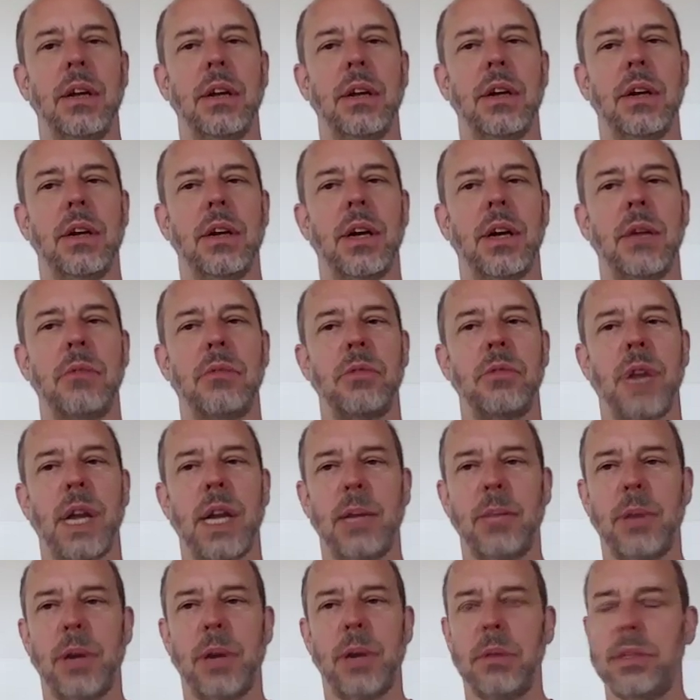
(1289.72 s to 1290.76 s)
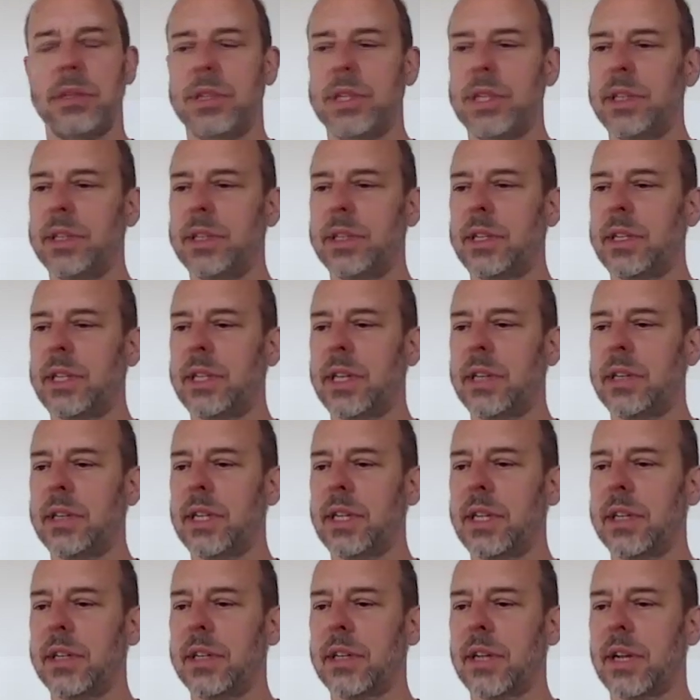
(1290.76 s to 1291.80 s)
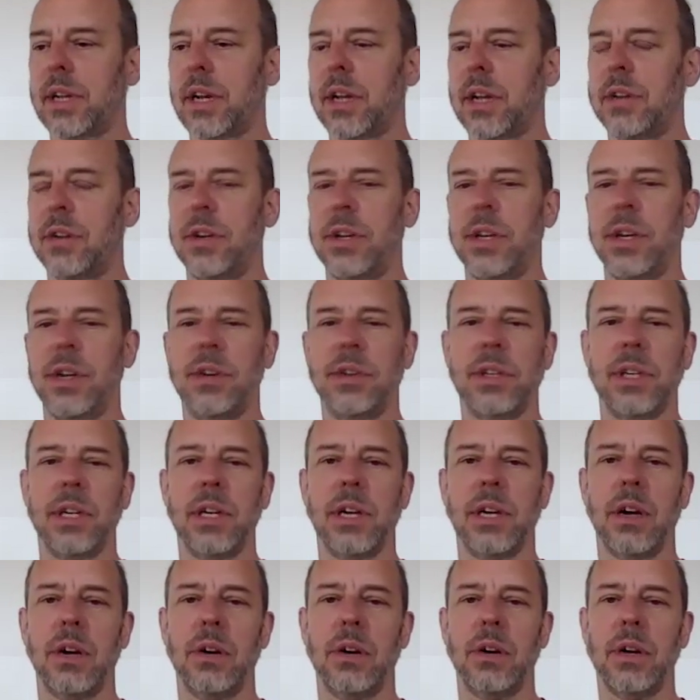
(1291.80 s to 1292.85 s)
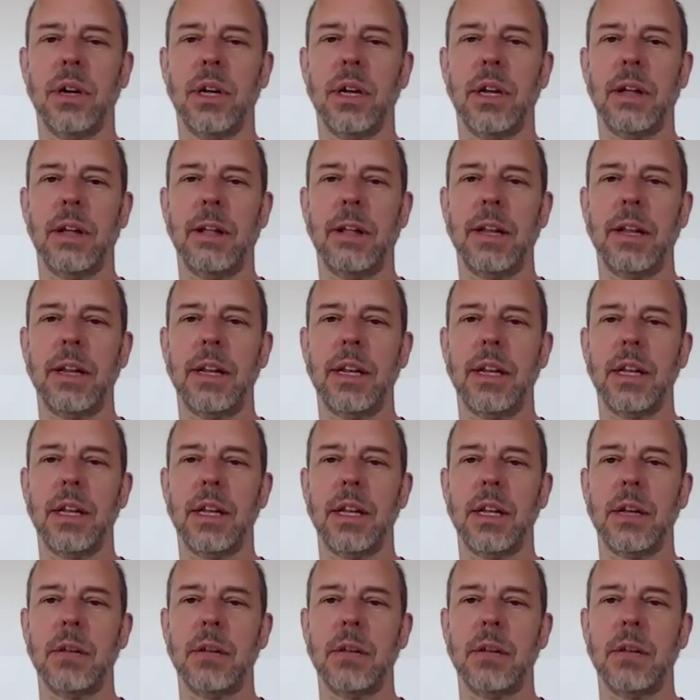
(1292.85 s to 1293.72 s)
Reich published these statistics 100 years ago, and